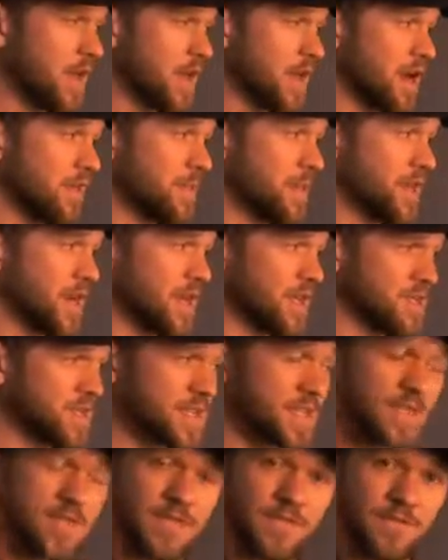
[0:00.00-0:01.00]
Now because
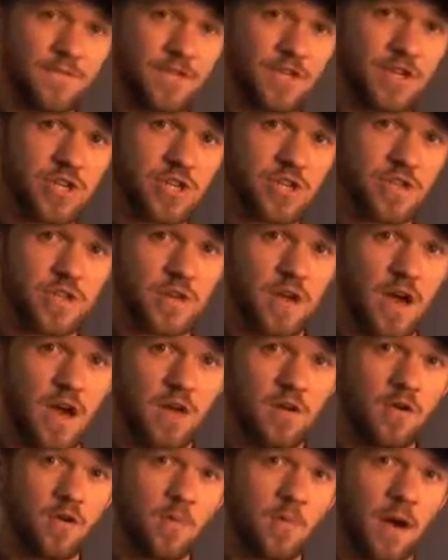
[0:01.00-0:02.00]
this is division, the
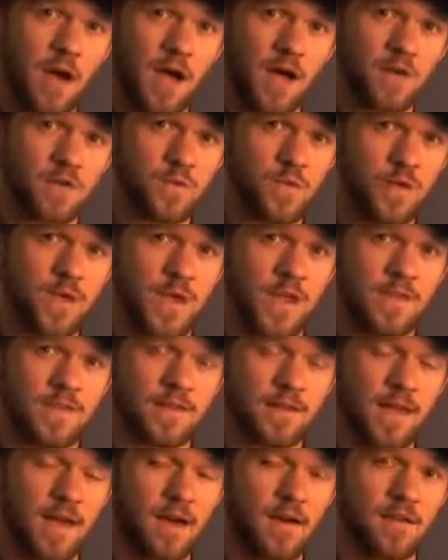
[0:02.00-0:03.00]
nautical miles will
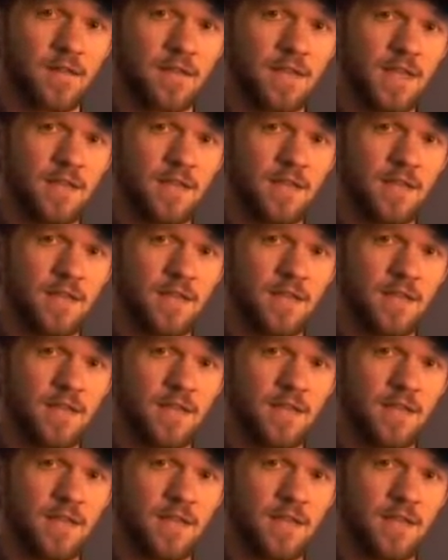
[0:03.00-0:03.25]
cancel out,